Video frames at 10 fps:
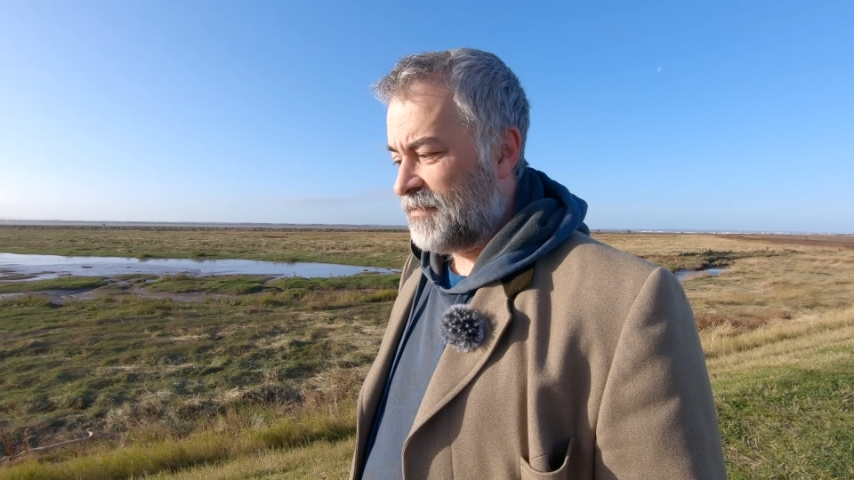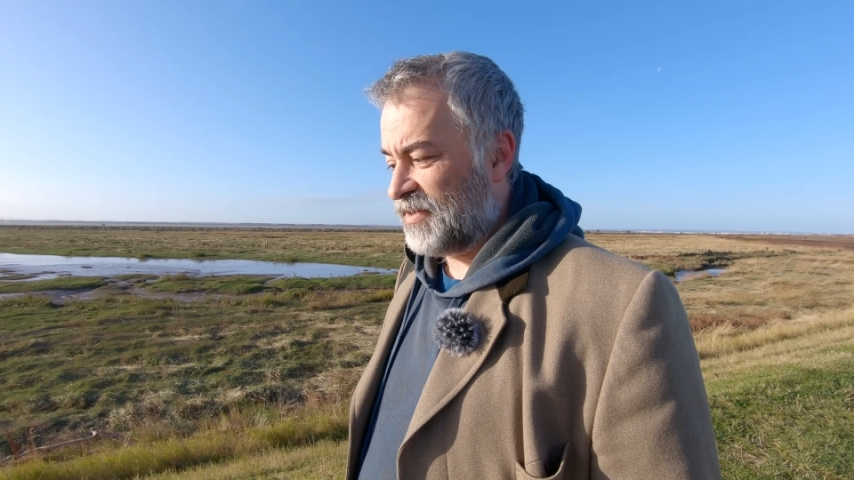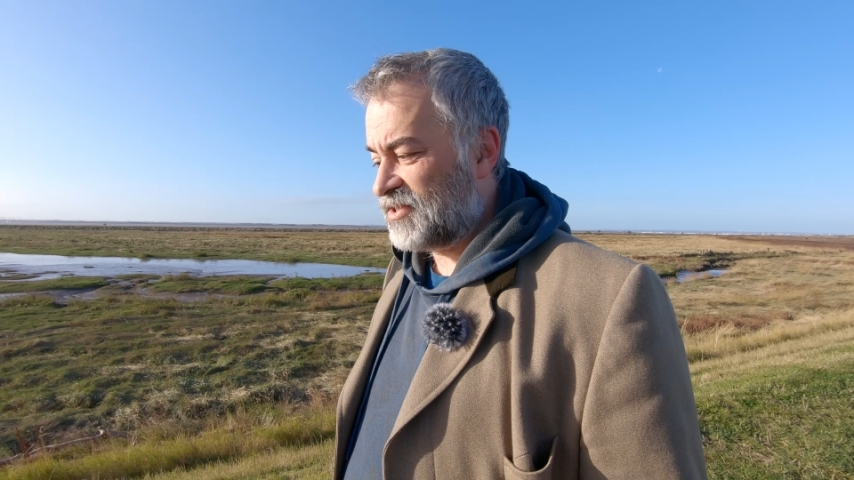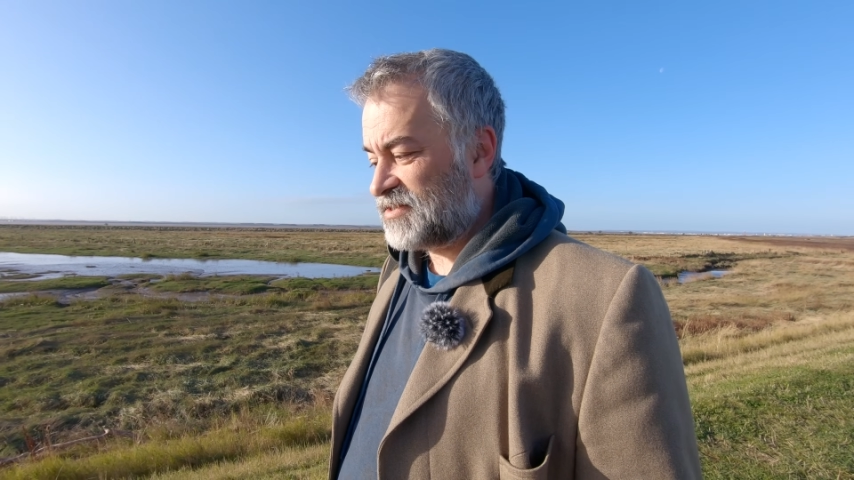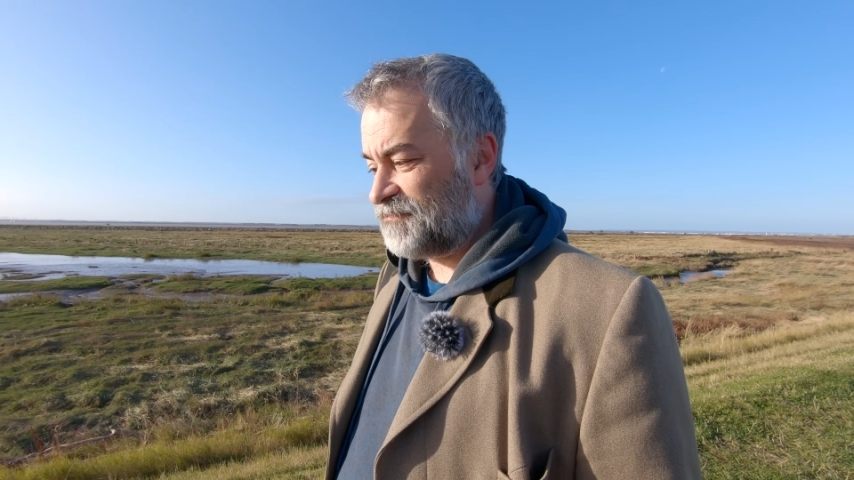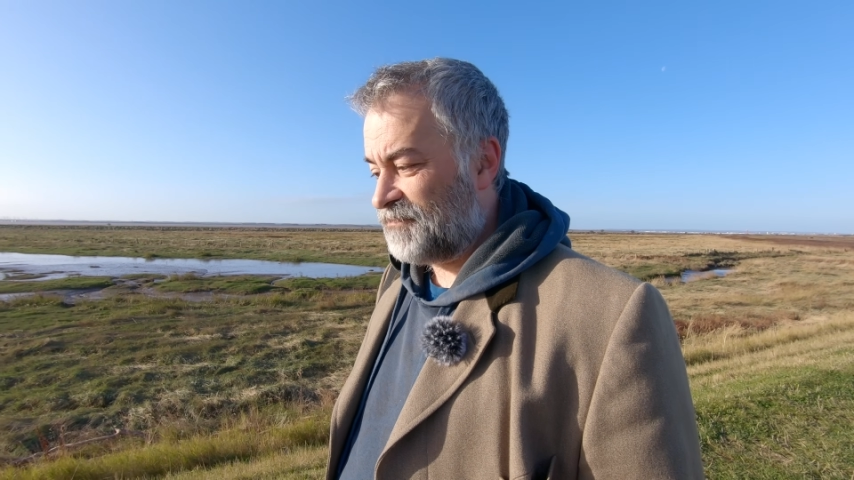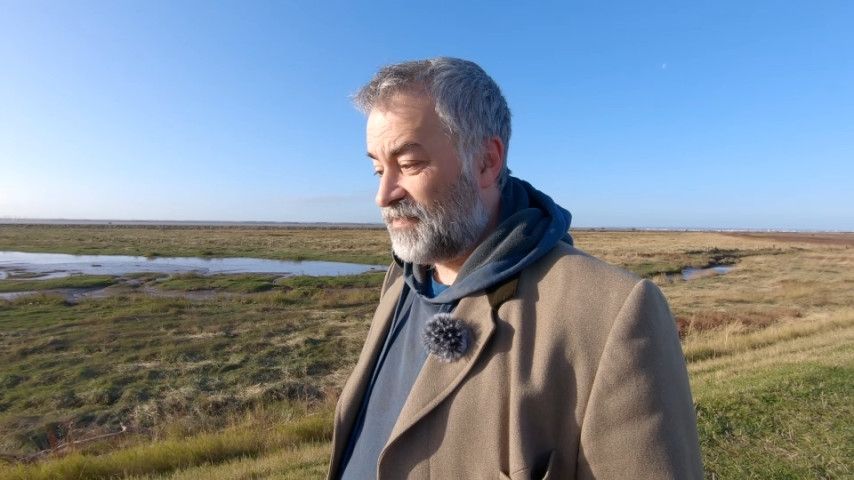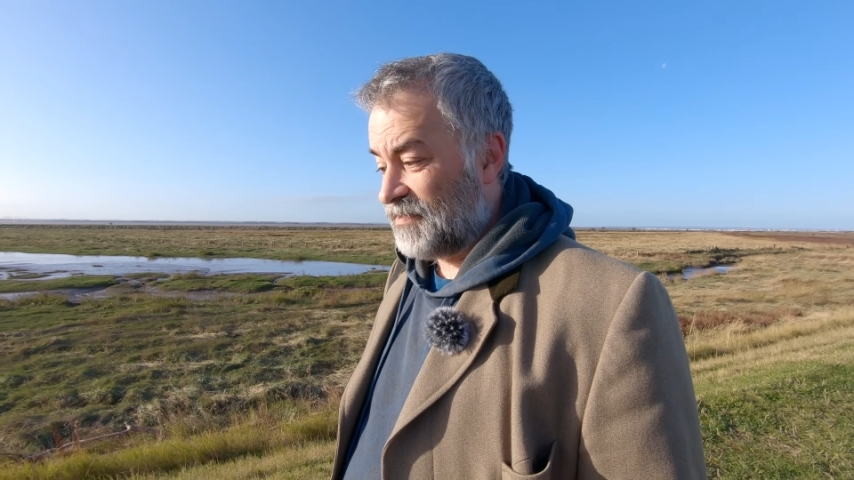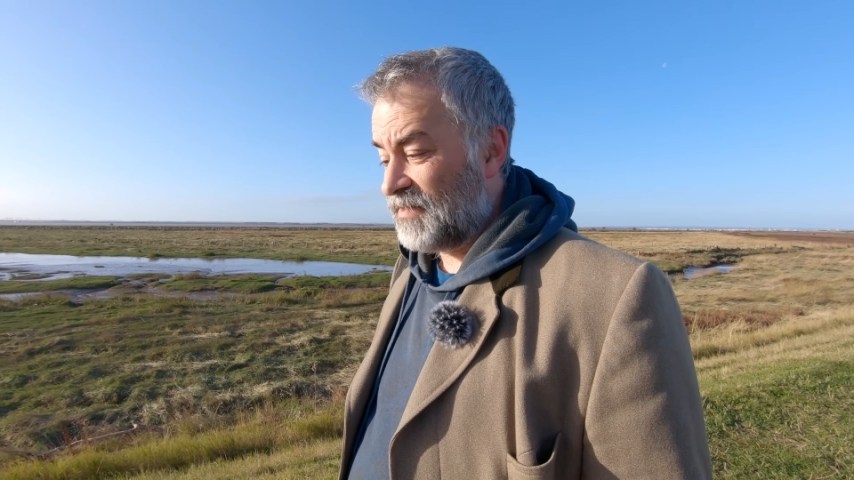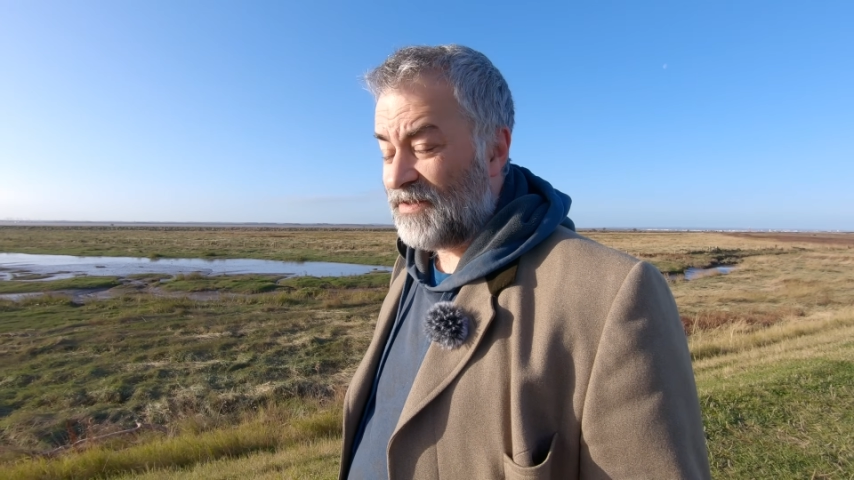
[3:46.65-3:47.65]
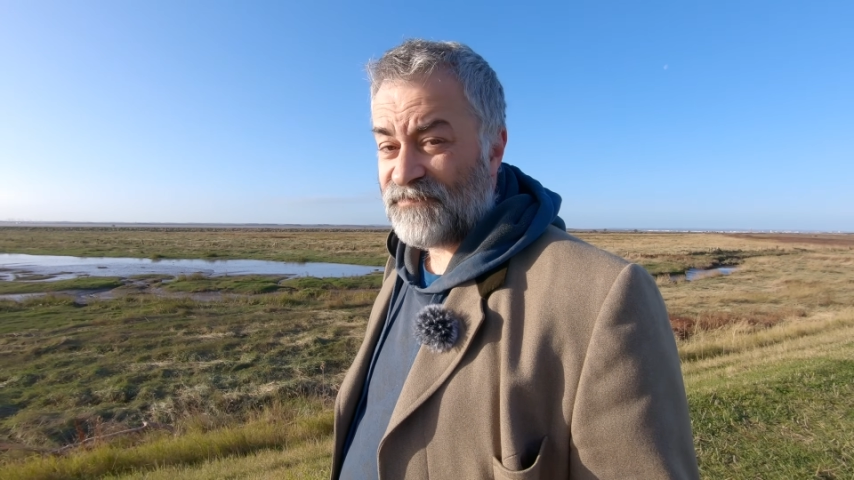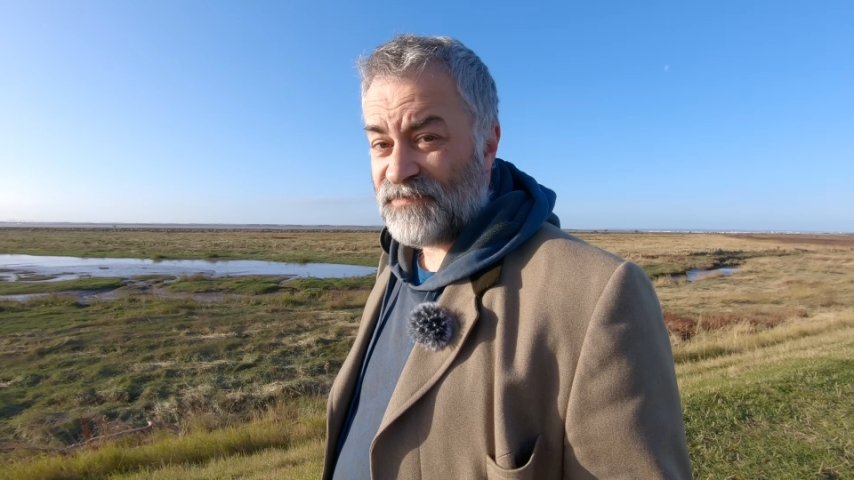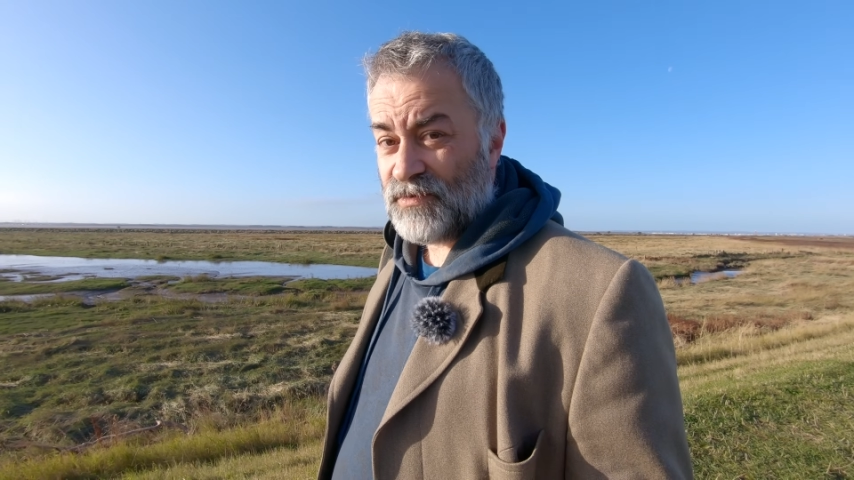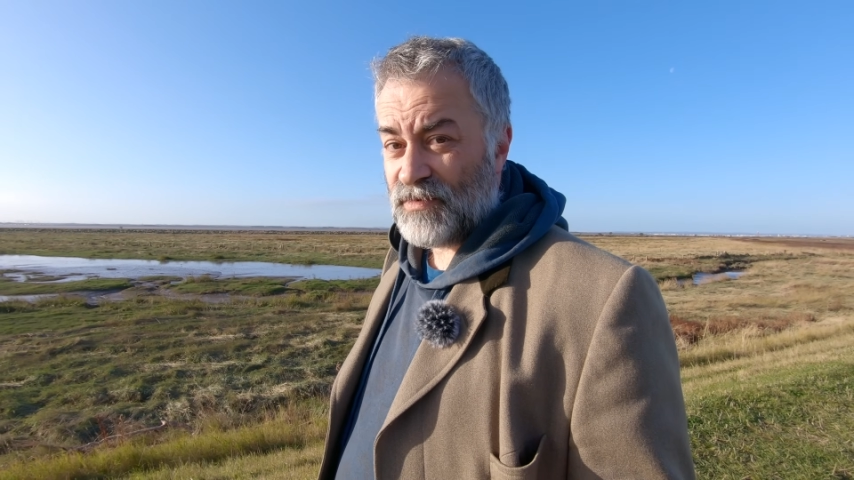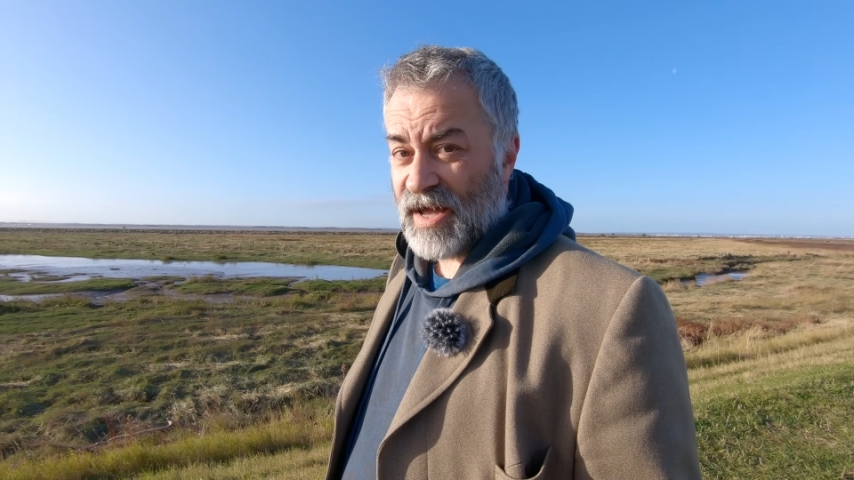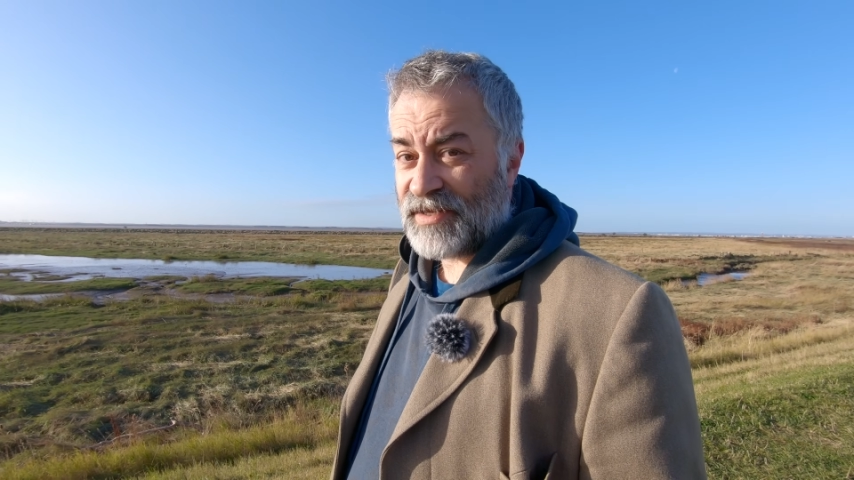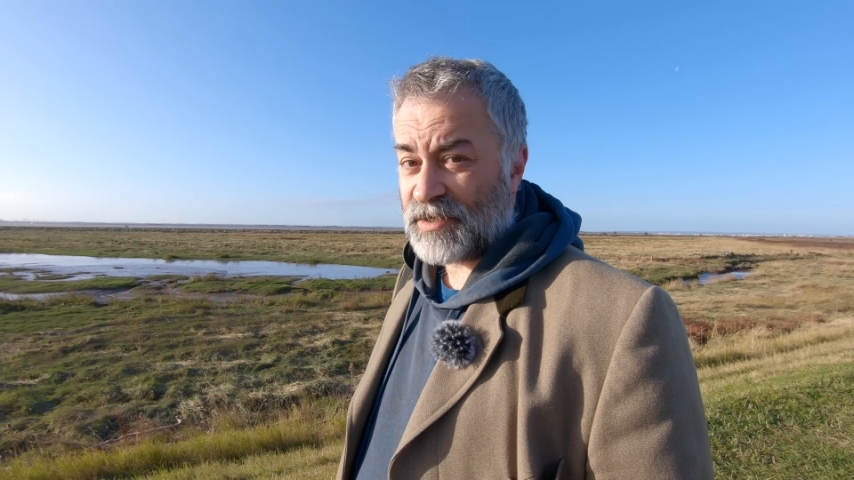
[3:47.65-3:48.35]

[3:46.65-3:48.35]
because if you had